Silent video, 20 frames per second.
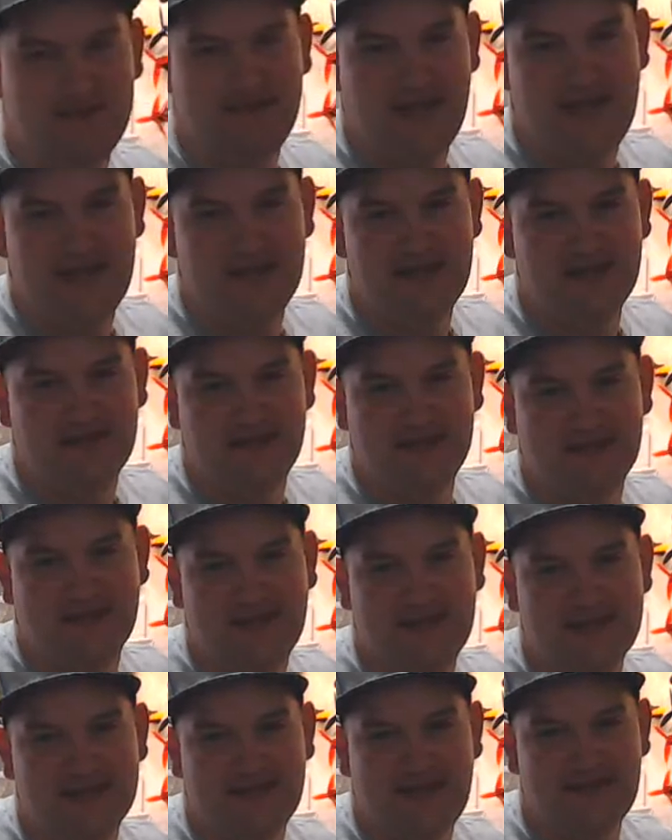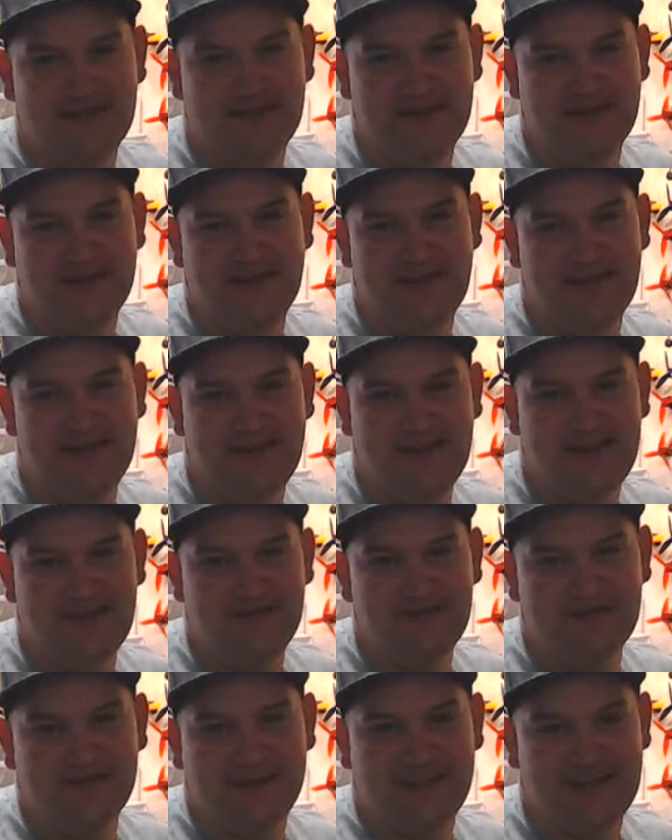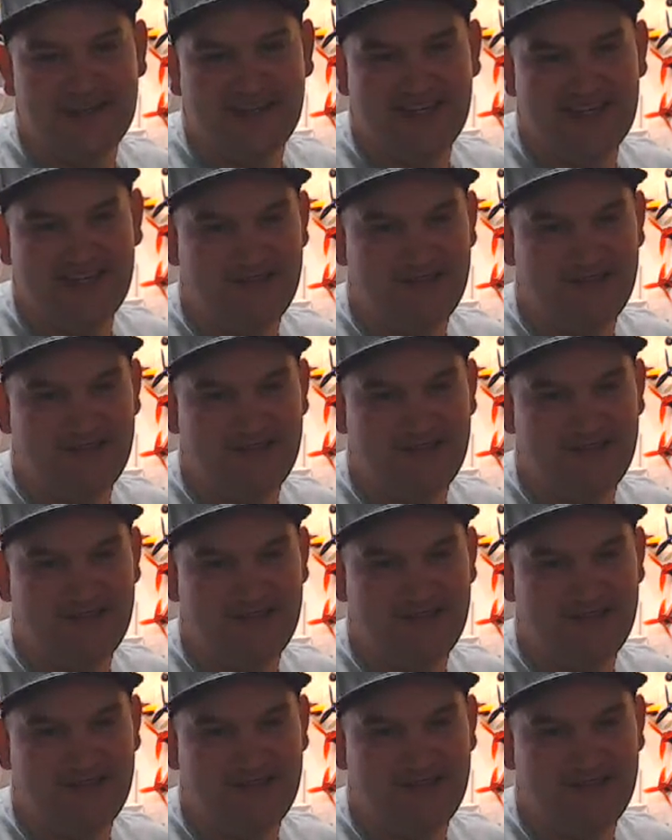Dano took his up, and he almost didn't get it